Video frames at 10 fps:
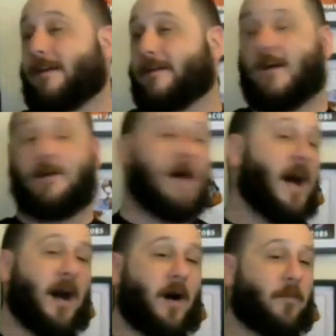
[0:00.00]

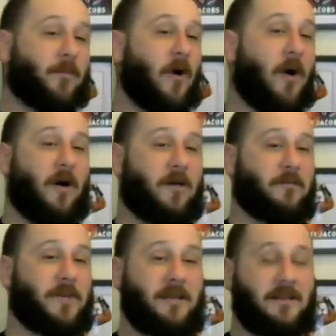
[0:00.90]
somehow
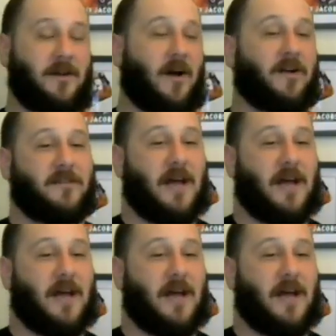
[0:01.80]
Braun beat the dog